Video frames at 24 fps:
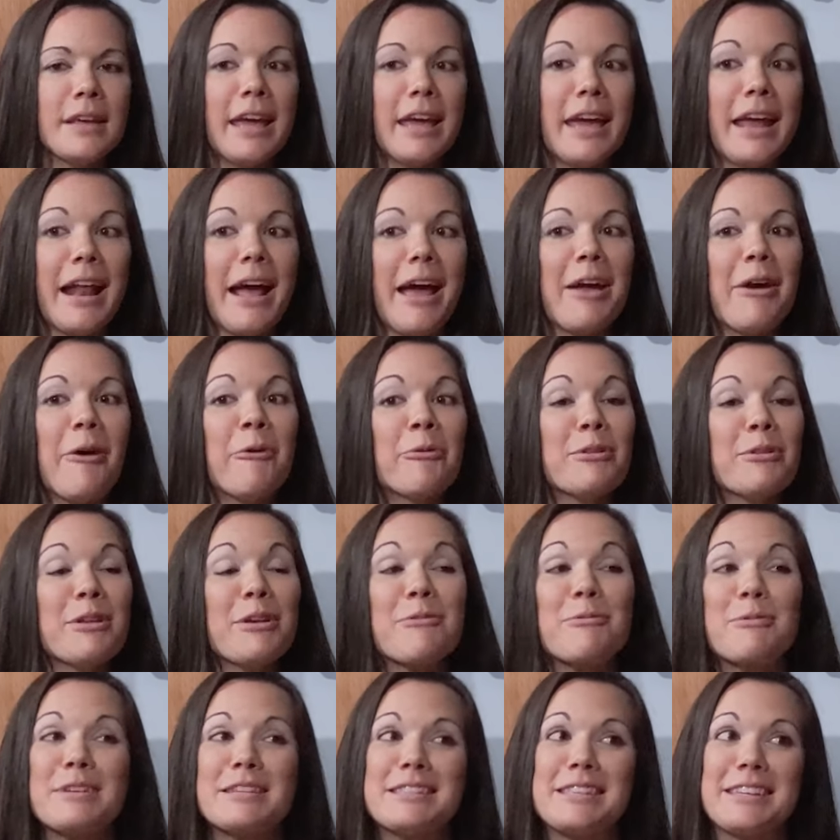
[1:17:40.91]
And I only
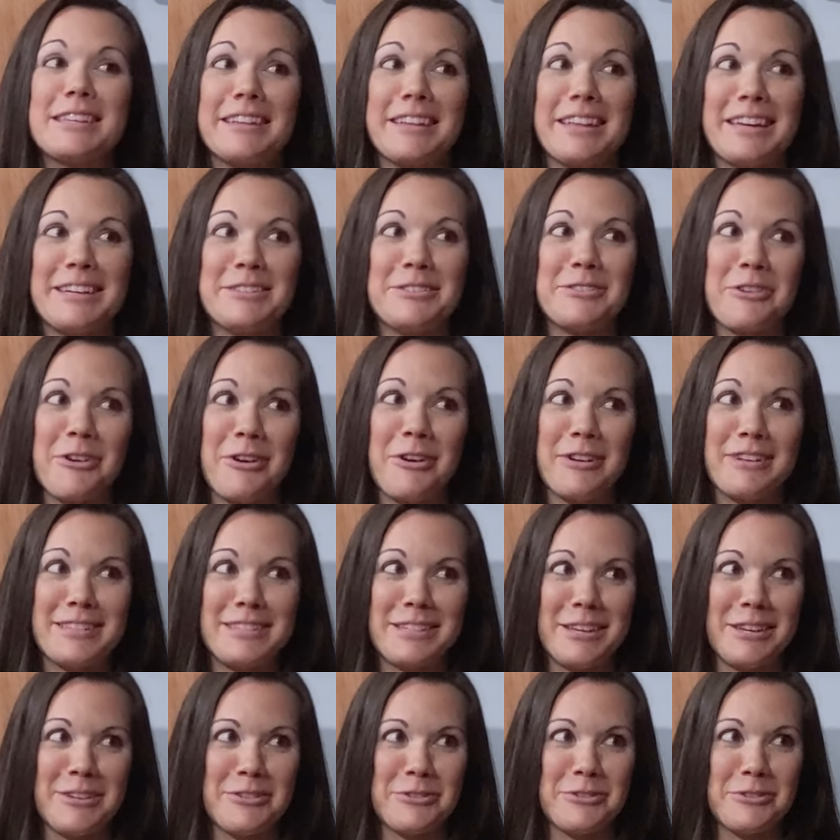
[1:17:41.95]
recently started
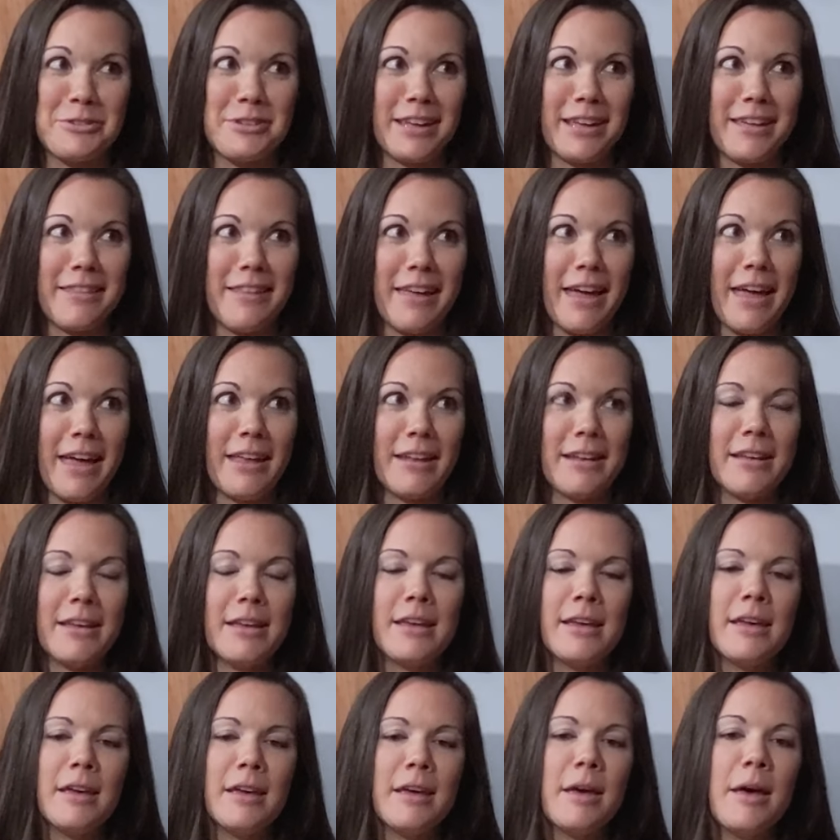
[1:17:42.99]
to understand that,
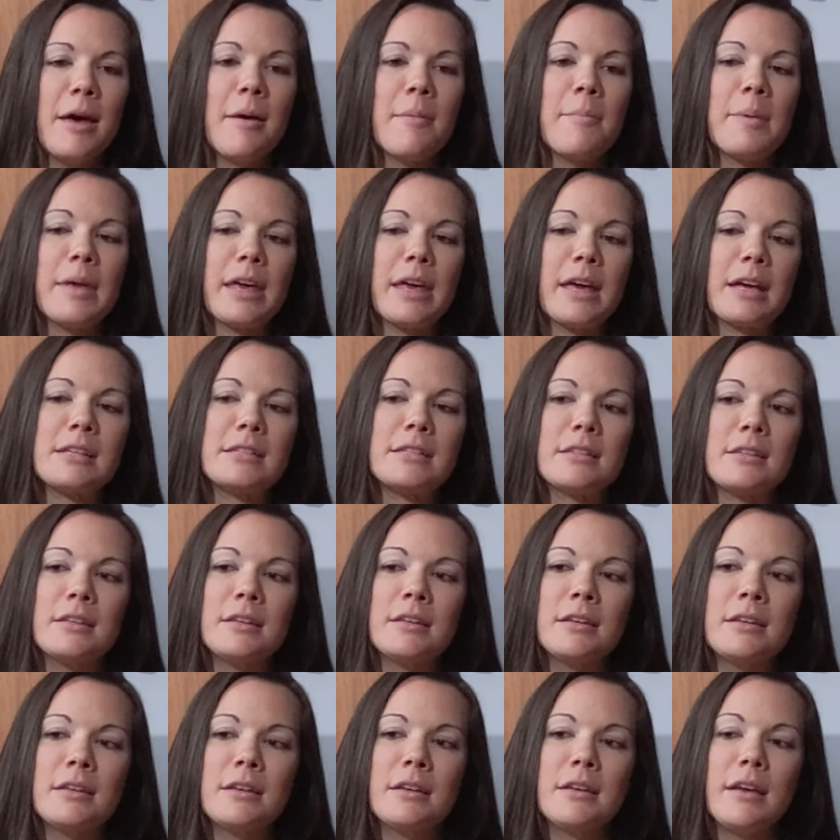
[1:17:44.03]
because,
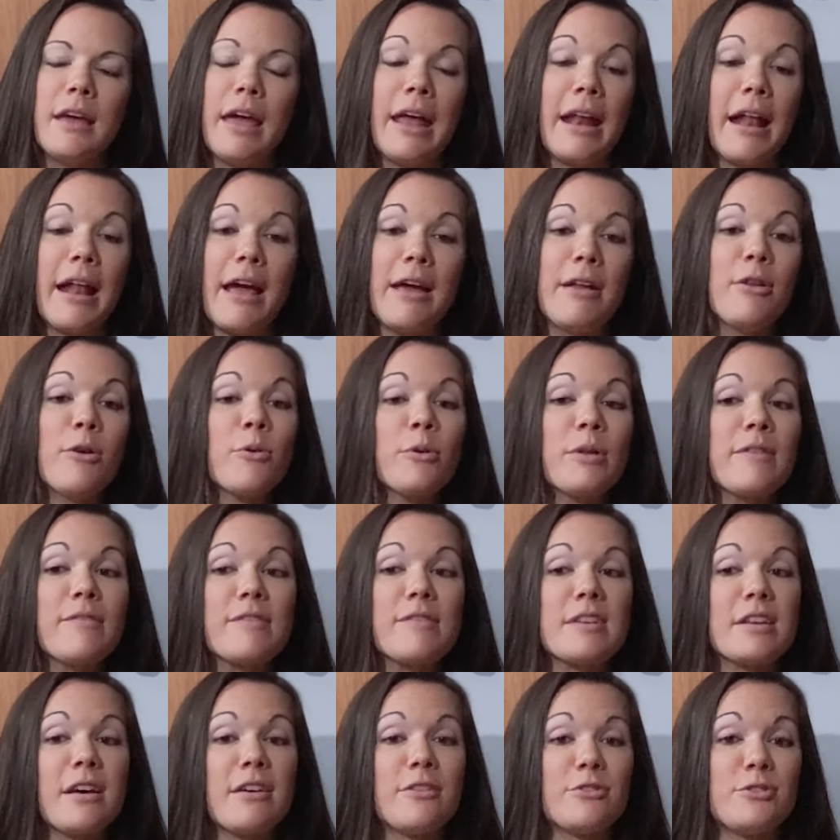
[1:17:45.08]
and I don't
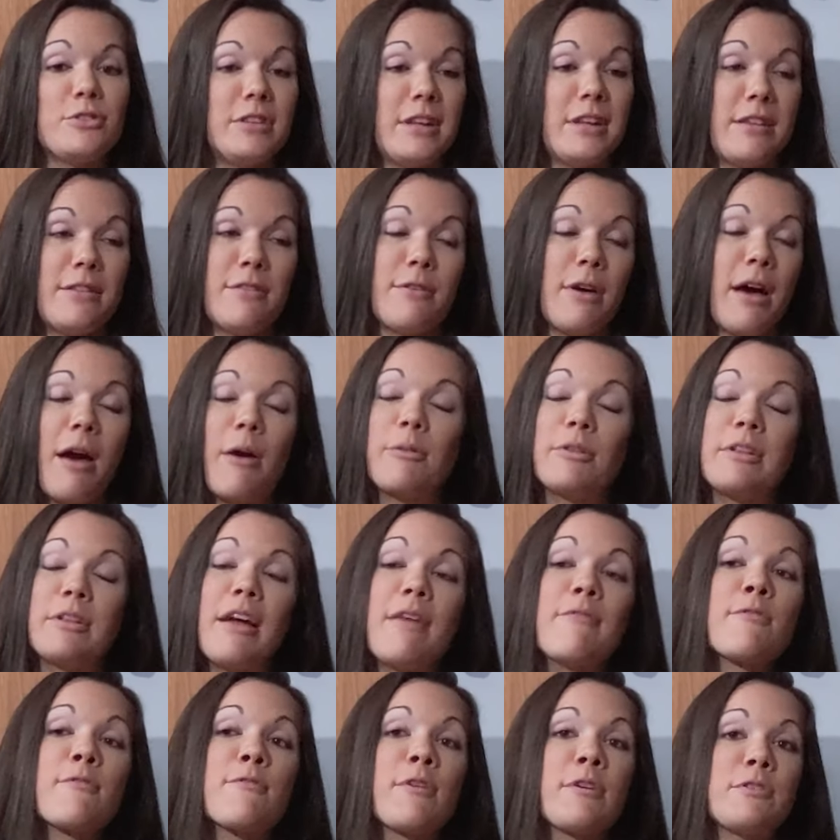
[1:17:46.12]
even understand, I'll
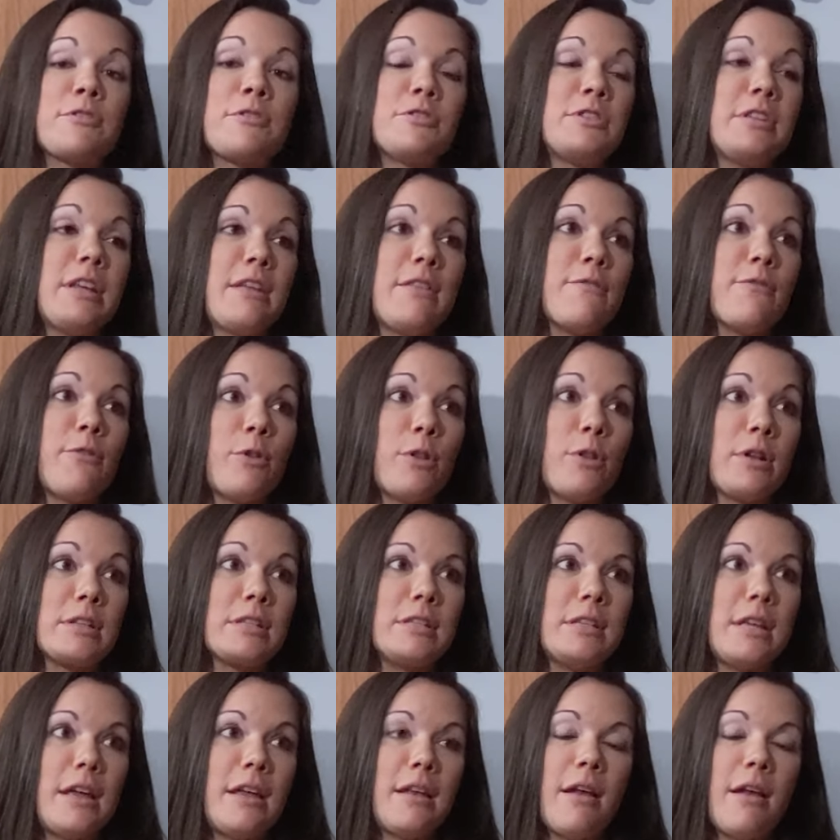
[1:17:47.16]
never understand the full
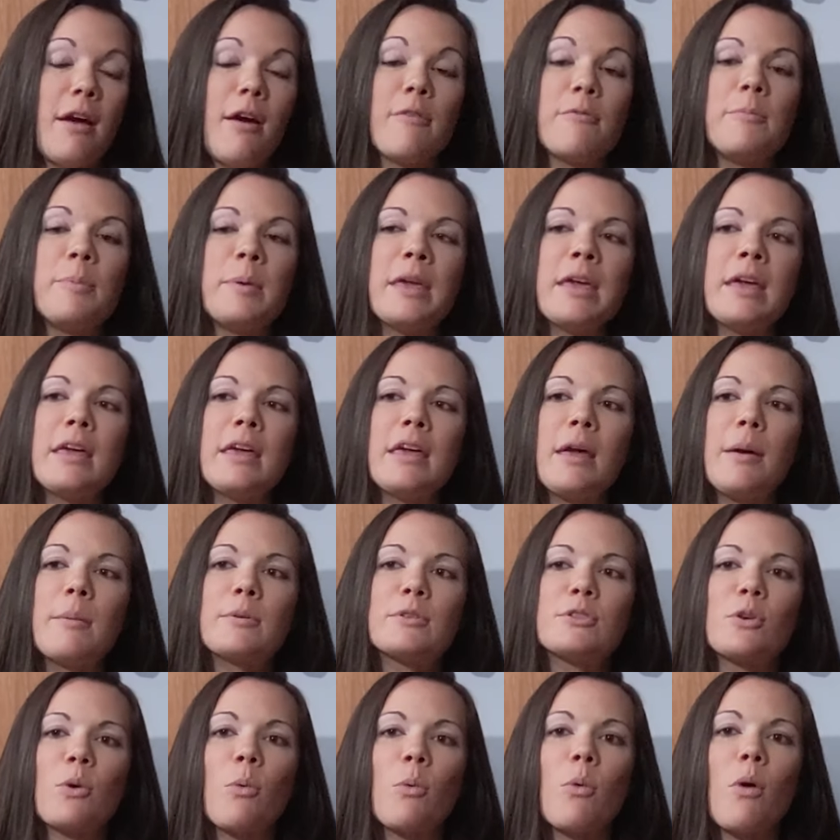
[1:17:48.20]
extent of being
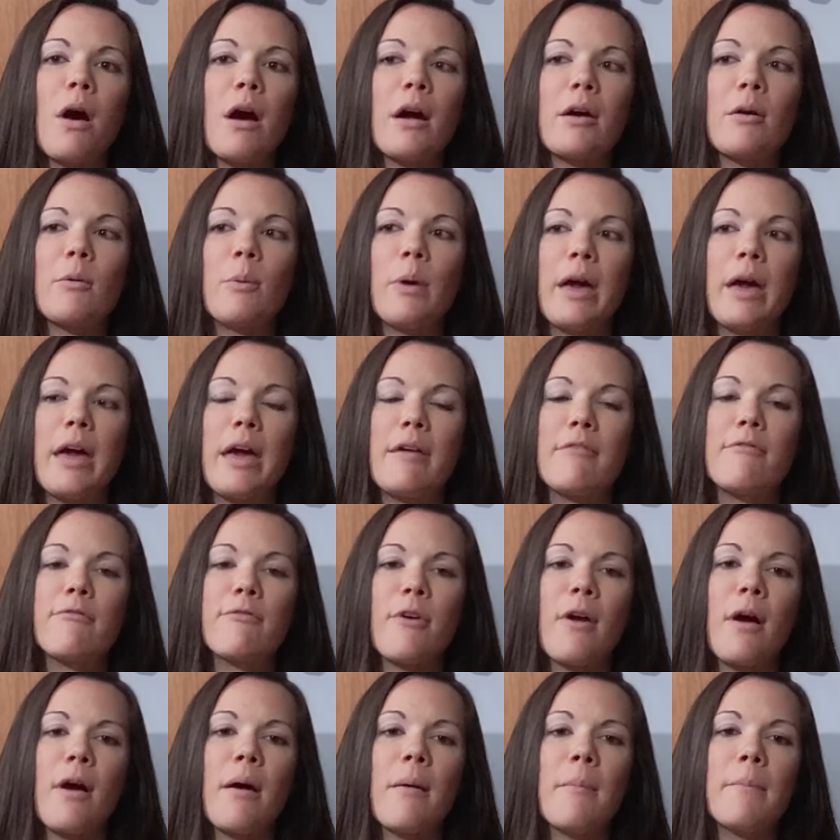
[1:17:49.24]
able to walk away
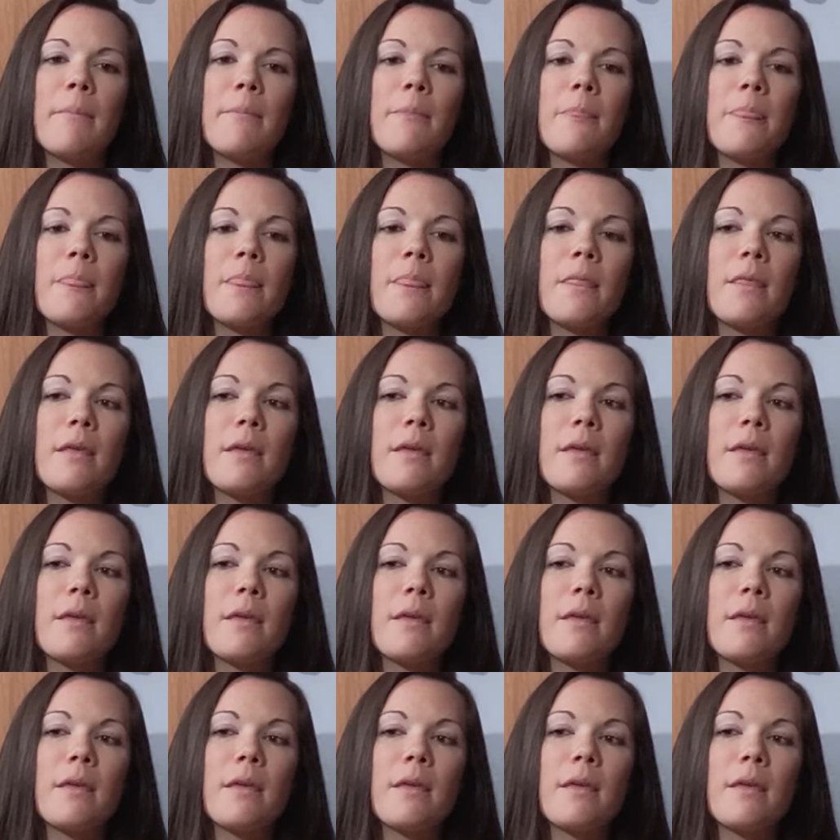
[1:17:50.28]
from